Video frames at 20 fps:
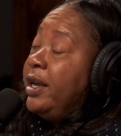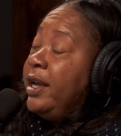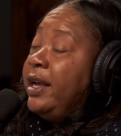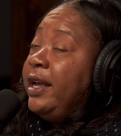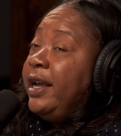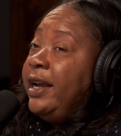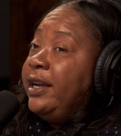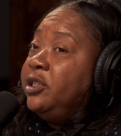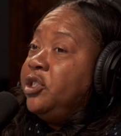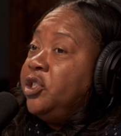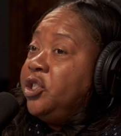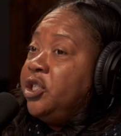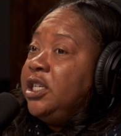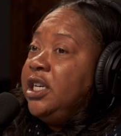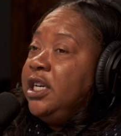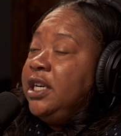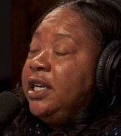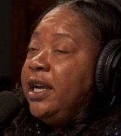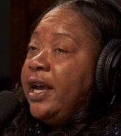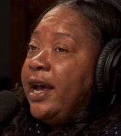And
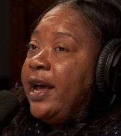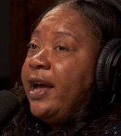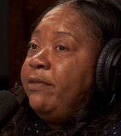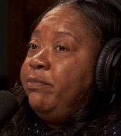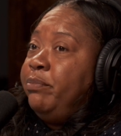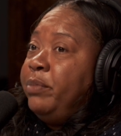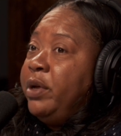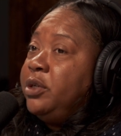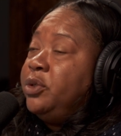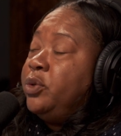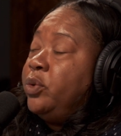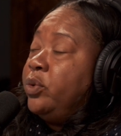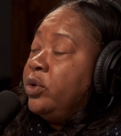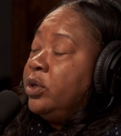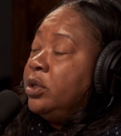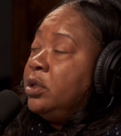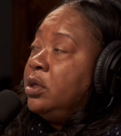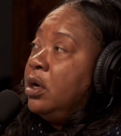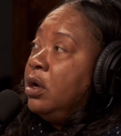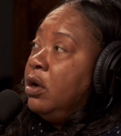she had
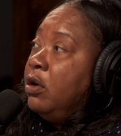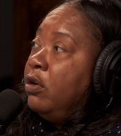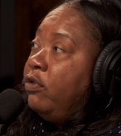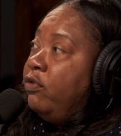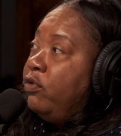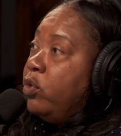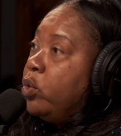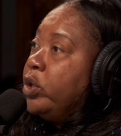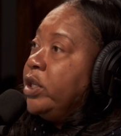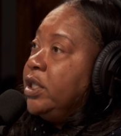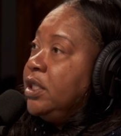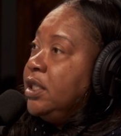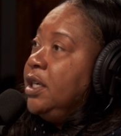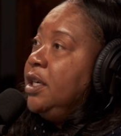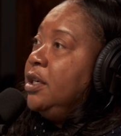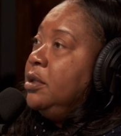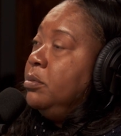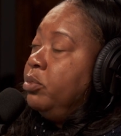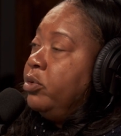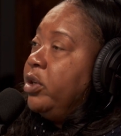mentored
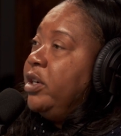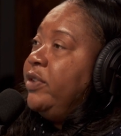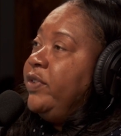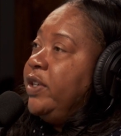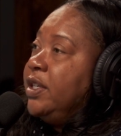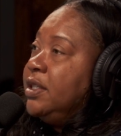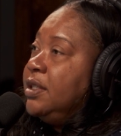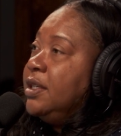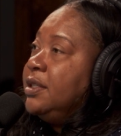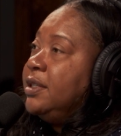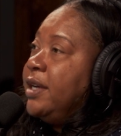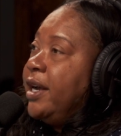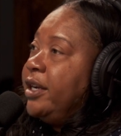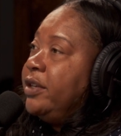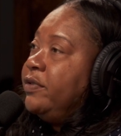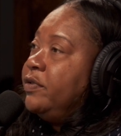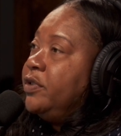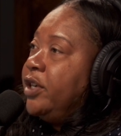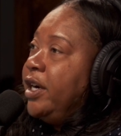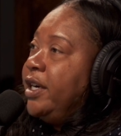14 previous
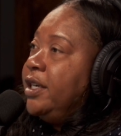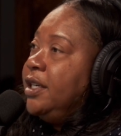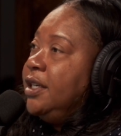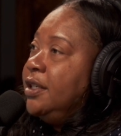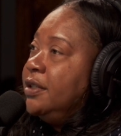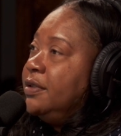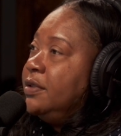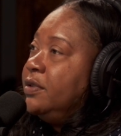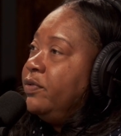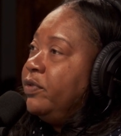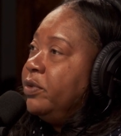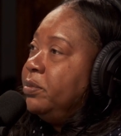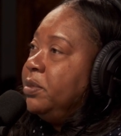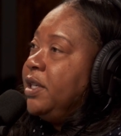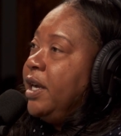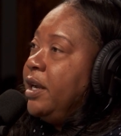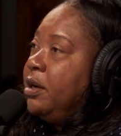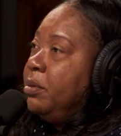executive trainees from Santa